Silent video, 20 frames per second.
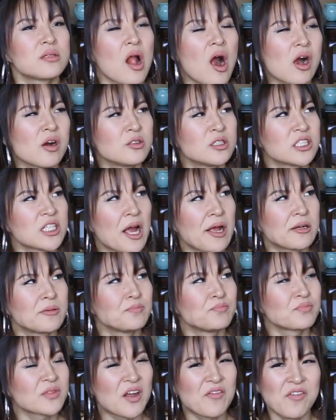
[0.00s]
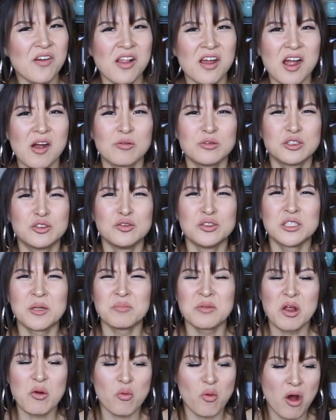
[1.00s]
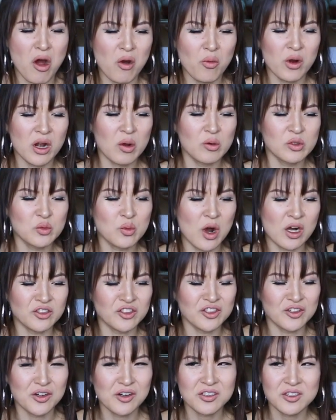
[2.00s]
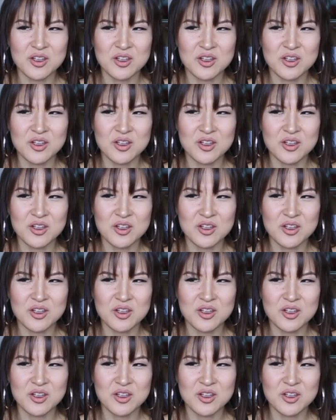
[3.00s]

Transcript: I felt like I was doing something wrong when I was watching her.